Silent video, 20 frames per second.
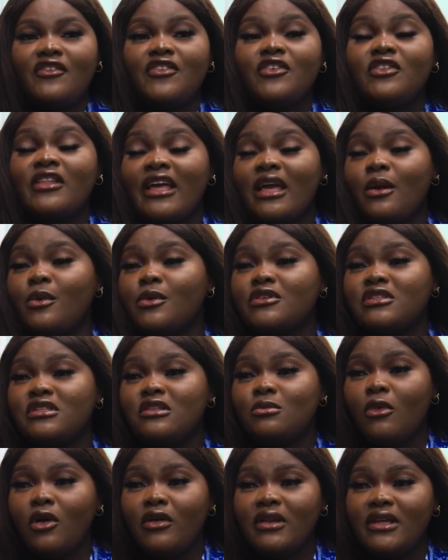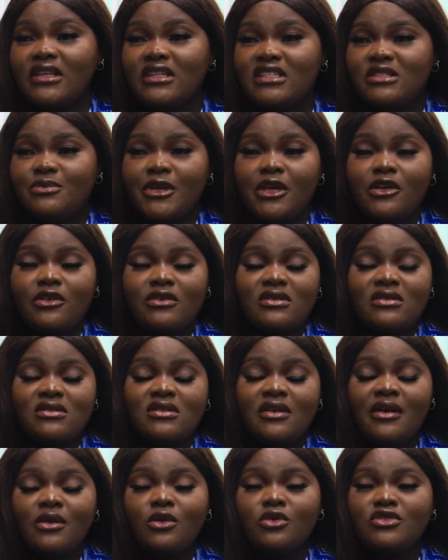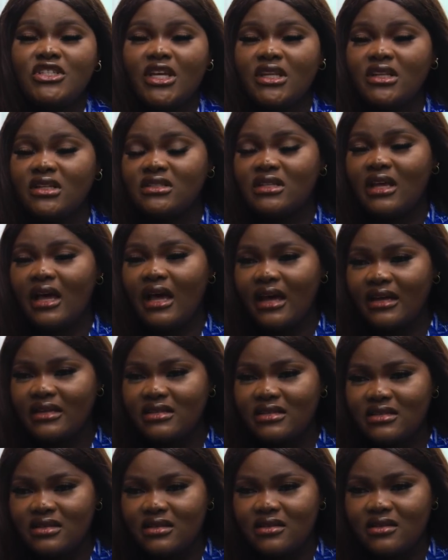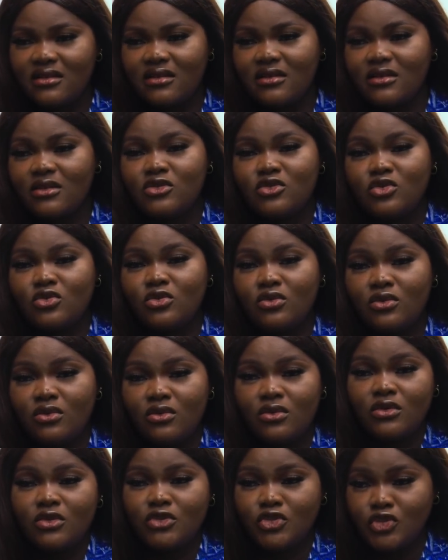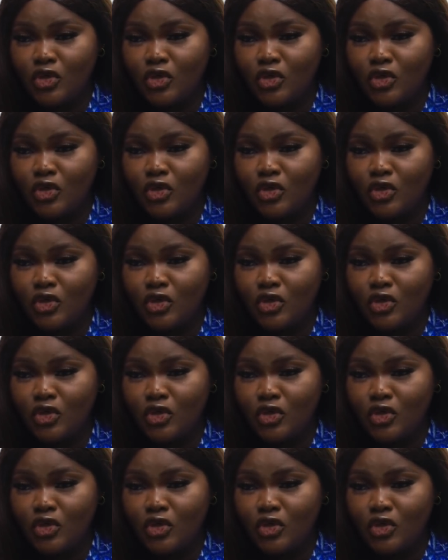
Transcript: I feel like I want to see more ladies because there are no gender tags to